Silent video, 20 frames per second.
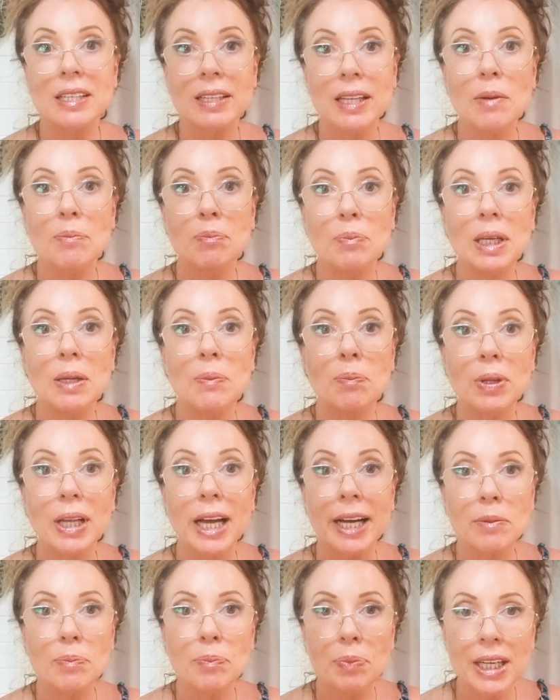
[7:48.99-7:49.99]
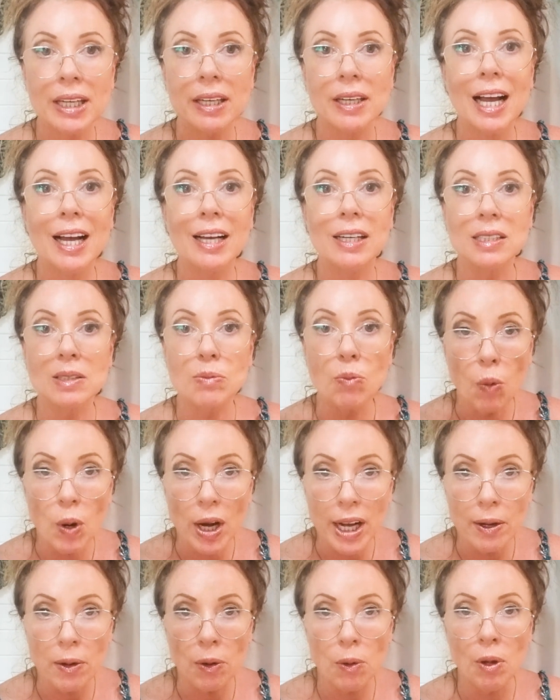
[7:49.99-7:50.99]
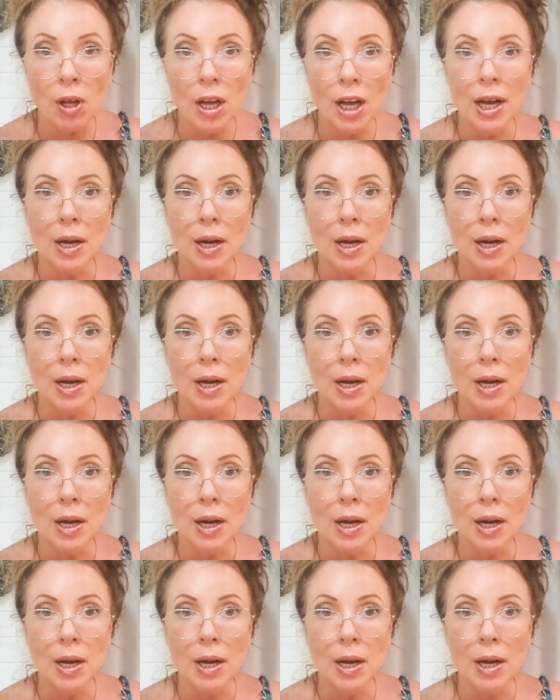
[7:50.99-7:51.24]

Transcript: that big black pit as well.